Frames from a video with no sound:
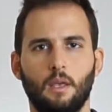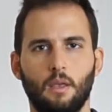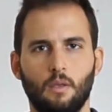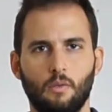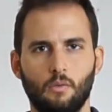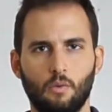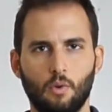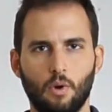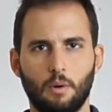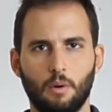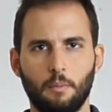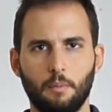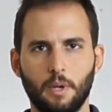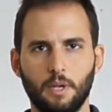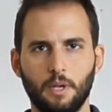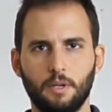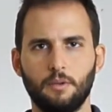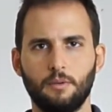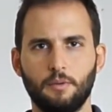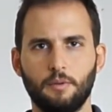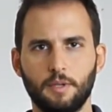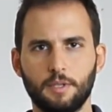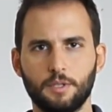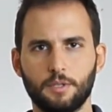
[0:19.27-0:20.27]
There are many
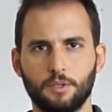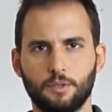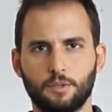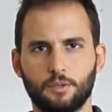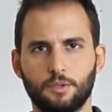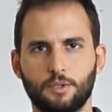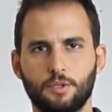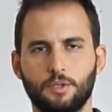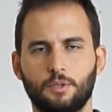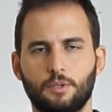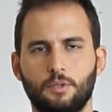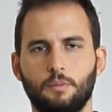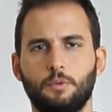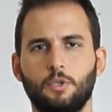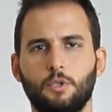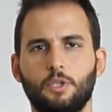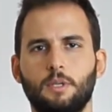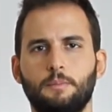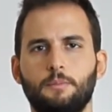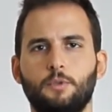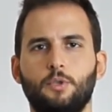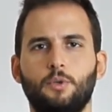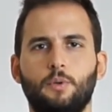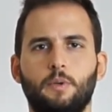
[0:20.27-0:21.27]
reasons to
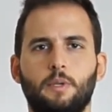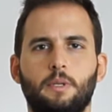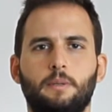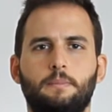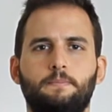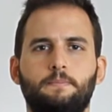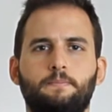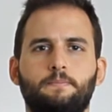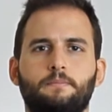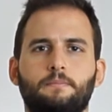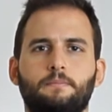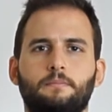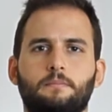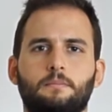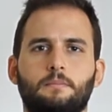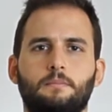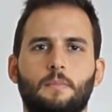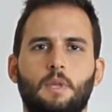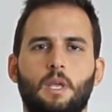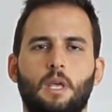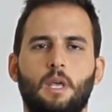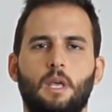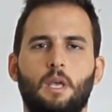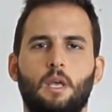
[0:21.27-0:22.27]
program dual.
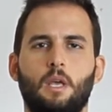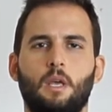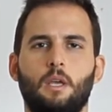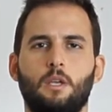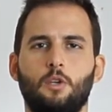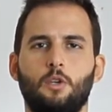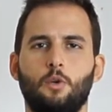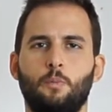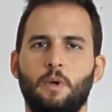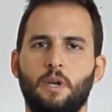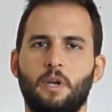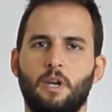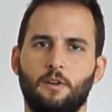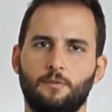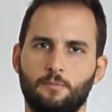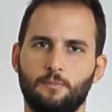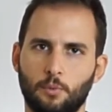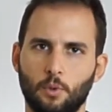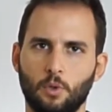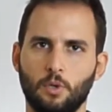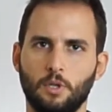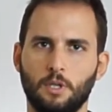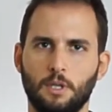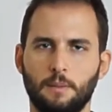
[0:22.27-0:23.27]
You may have
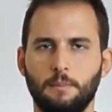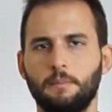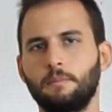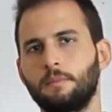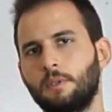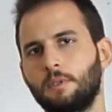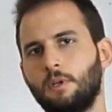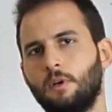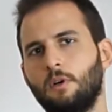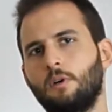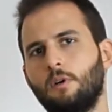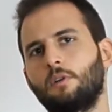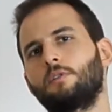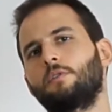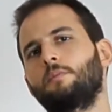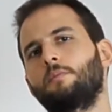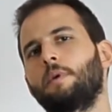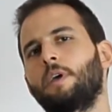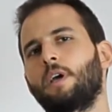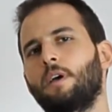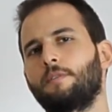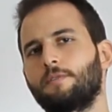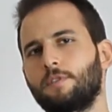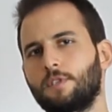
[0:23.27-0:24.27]
programmed or you
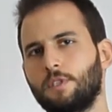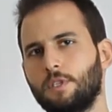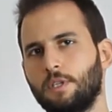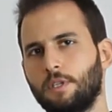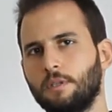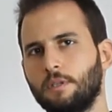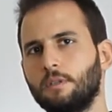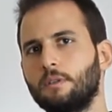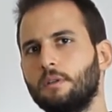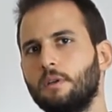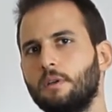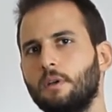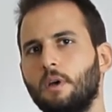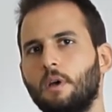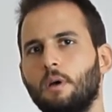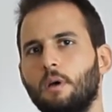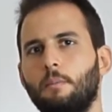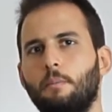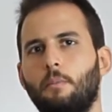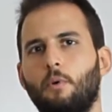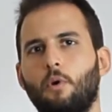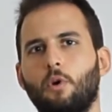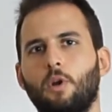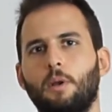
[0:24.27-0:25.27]
may have seen
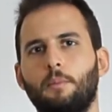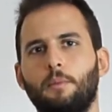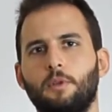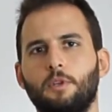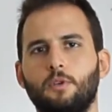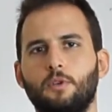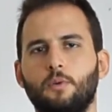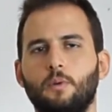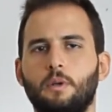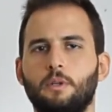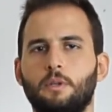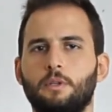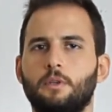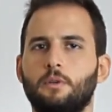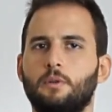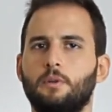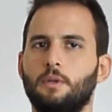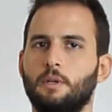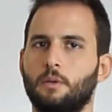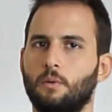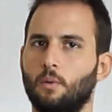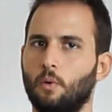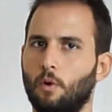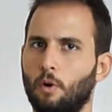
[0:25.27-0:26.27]
programming dual
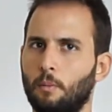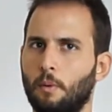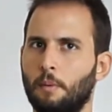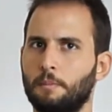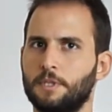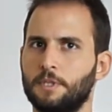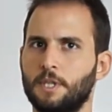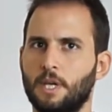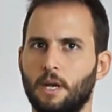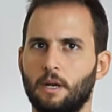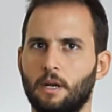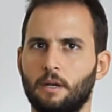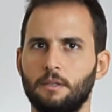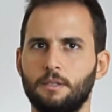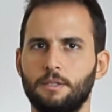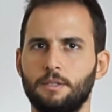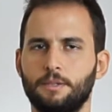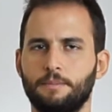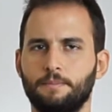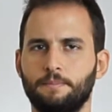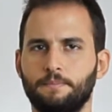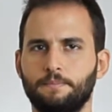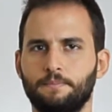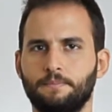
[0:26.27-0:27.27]
during warm-up cycles
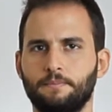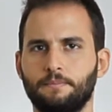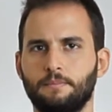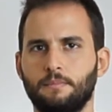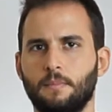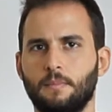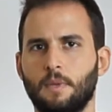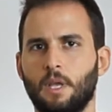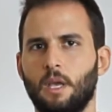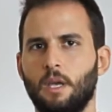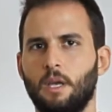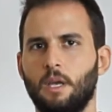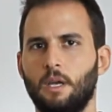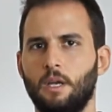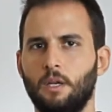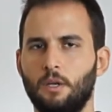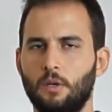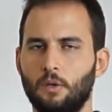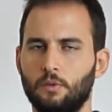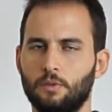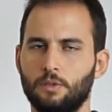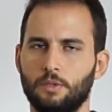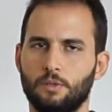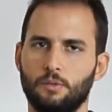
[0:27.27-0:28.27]
in
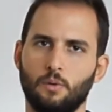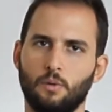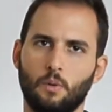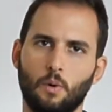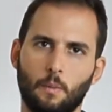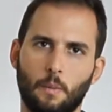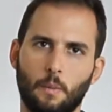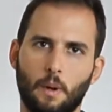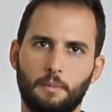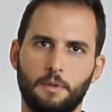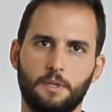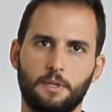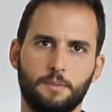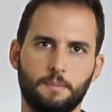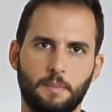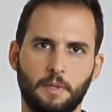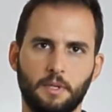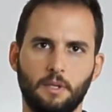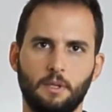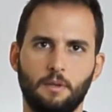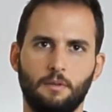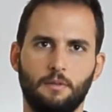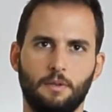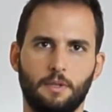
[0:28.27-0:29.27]
order to warm up the
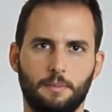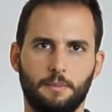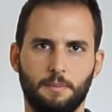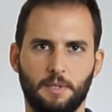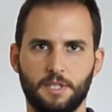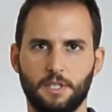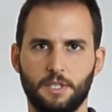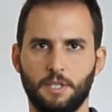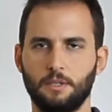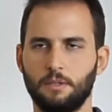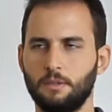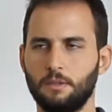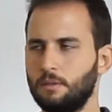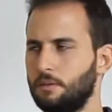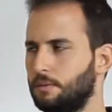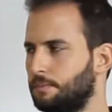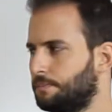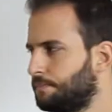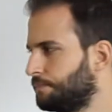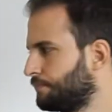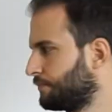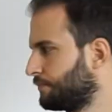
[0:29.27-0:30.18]
spindle of the machine tool.